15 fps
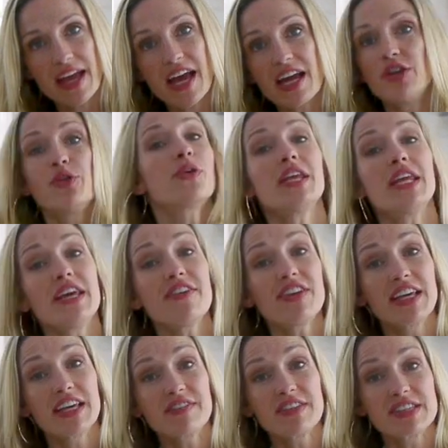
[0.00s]
And you can even
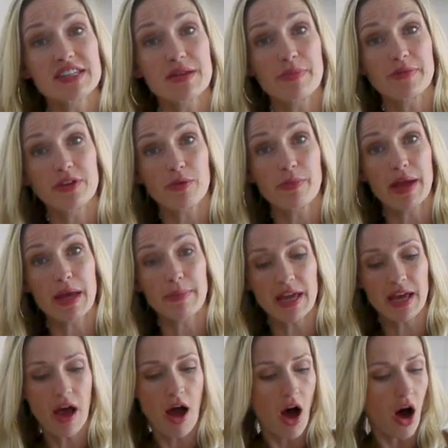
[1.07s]
give this to your baby
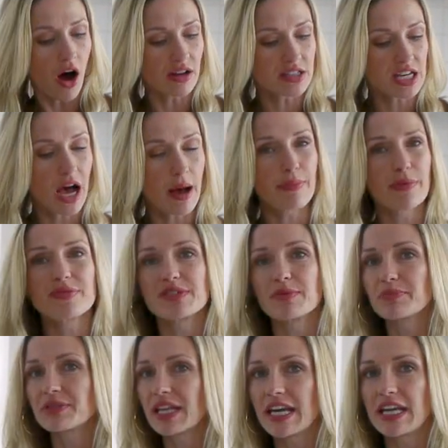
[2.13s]
on top of some
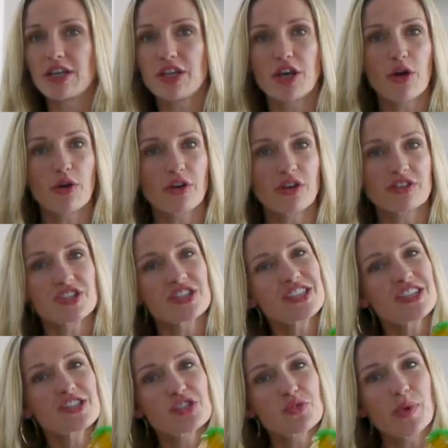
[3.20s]
plain yogurt just to
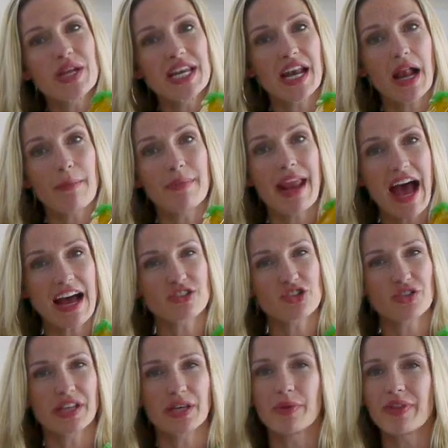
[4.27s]
sweeten it up
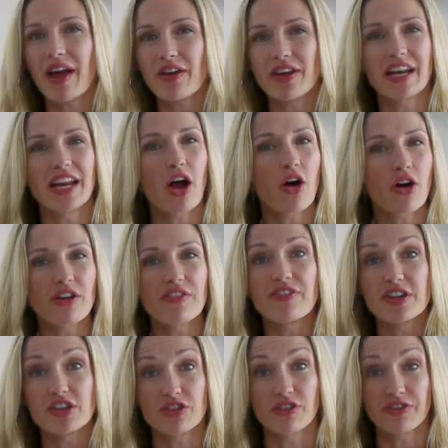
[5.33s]
naturally without any
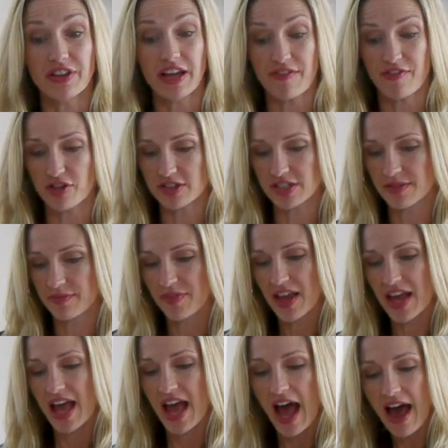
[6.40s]
artificial flavors.
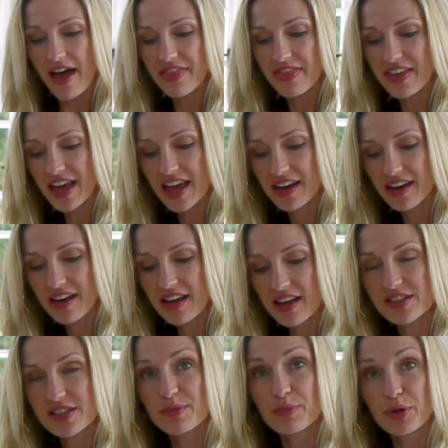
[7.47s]
And then
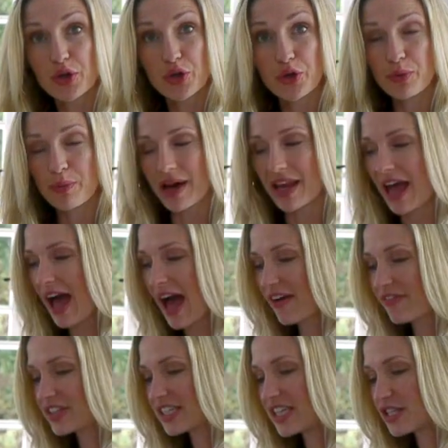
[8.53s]
some cumin, half
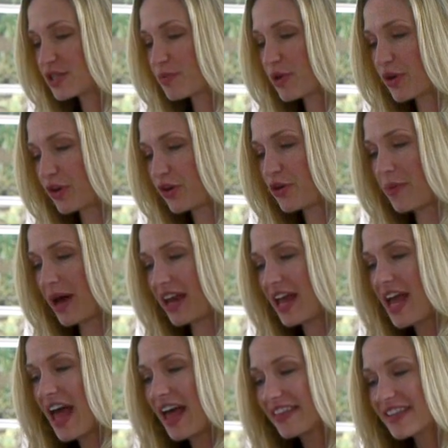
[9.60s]
a teaspoon of cumin.
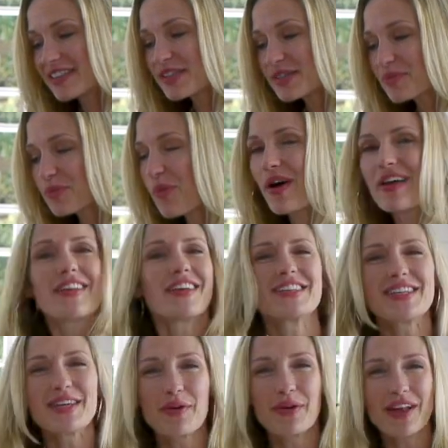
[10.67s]
This is one that's,
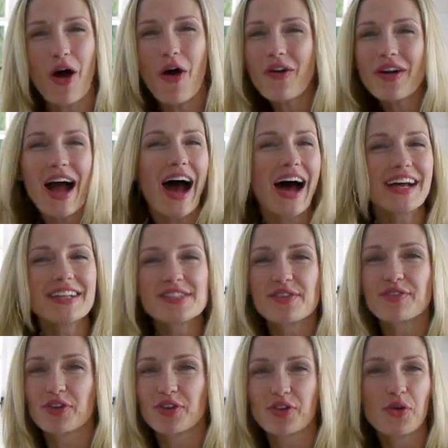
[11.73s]
all kinds of
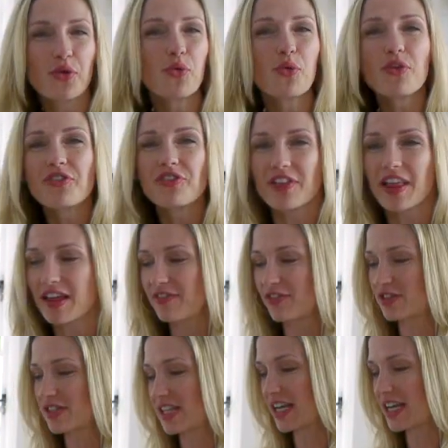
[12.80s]
cool
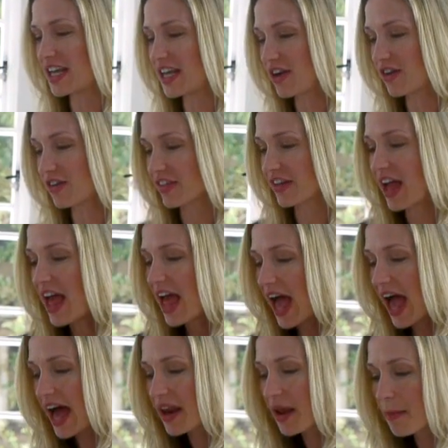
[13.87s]
flavors in here. The
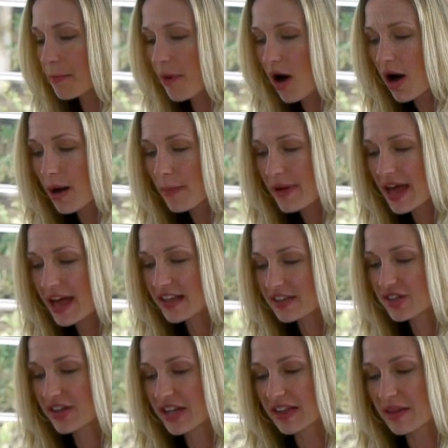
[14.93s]
edamame,
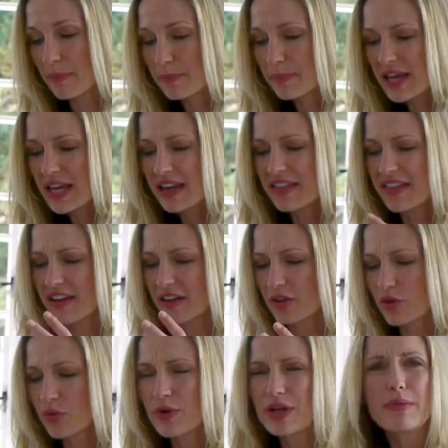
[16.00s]
so you get the bean, the
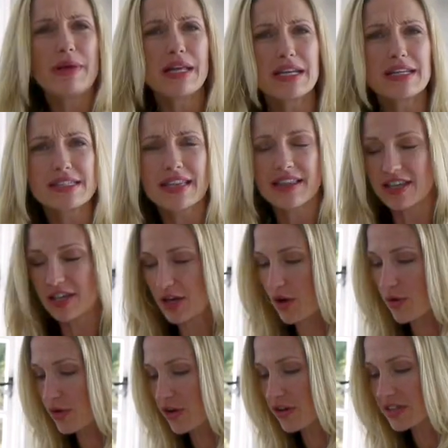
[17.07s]
creaminess of the
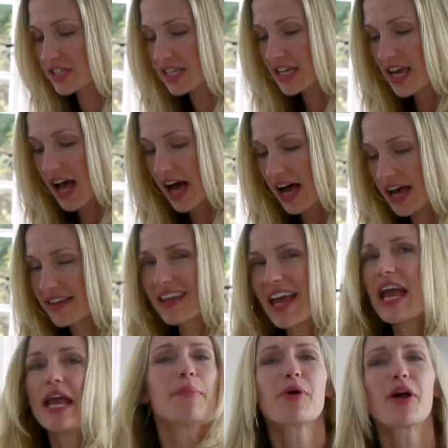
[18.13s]
yogurt, the
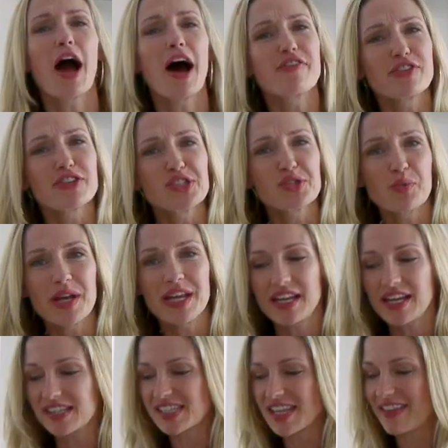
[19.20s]
apricot for
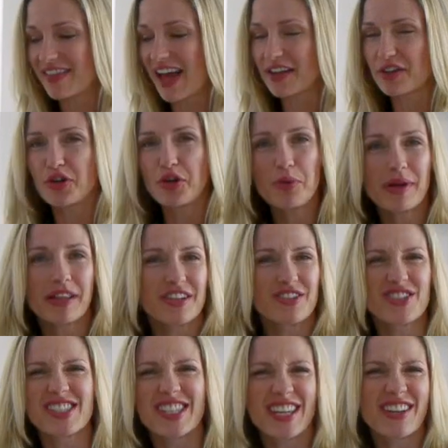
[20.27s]
sweetness, and that cumin that
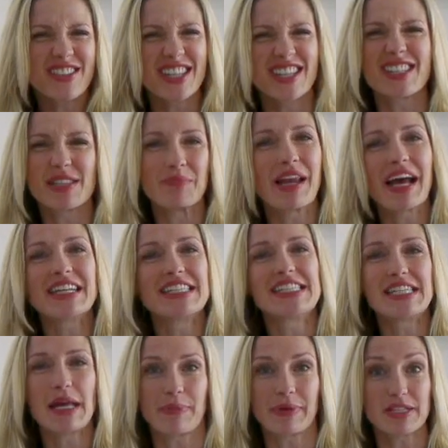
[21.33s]
just gives it some nice
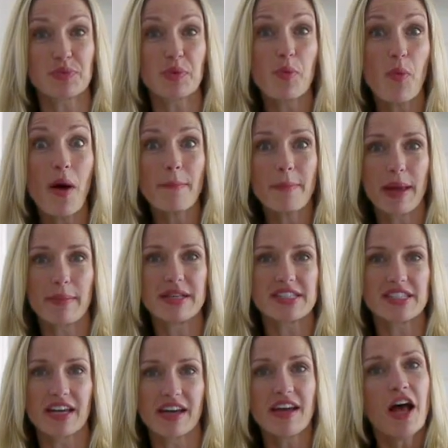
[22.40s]
zip, because we want babies
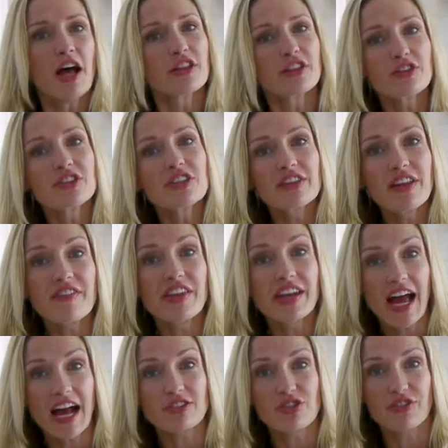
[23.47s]
to learn to love the
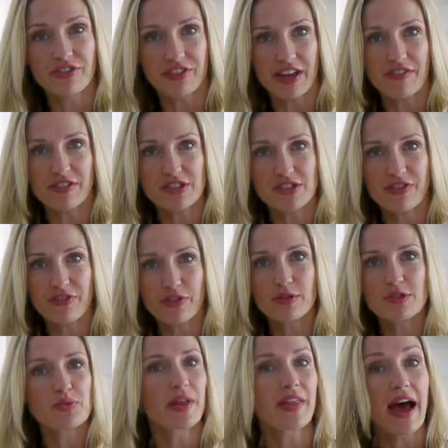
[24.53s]
natural flavors of
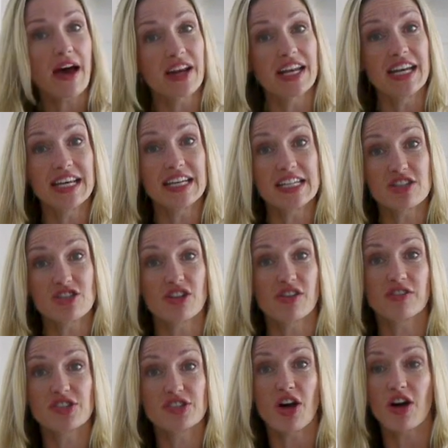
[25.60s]
foods without any additional
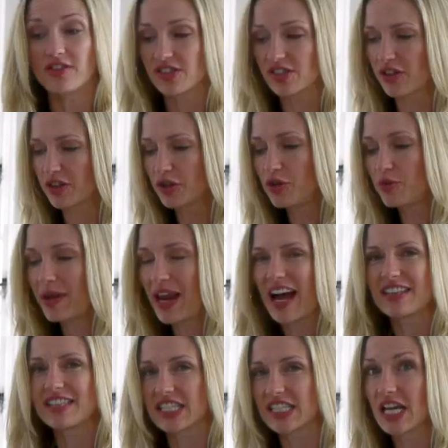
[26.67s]
salt. So the cumin
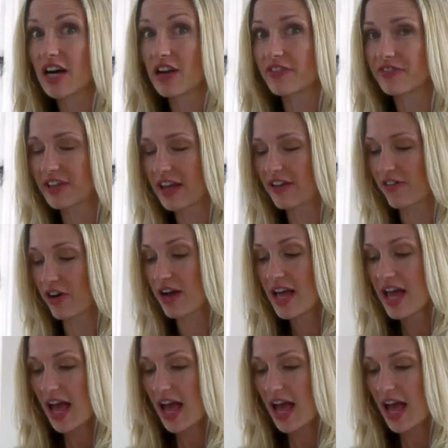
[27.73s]
adds a ton of flavor.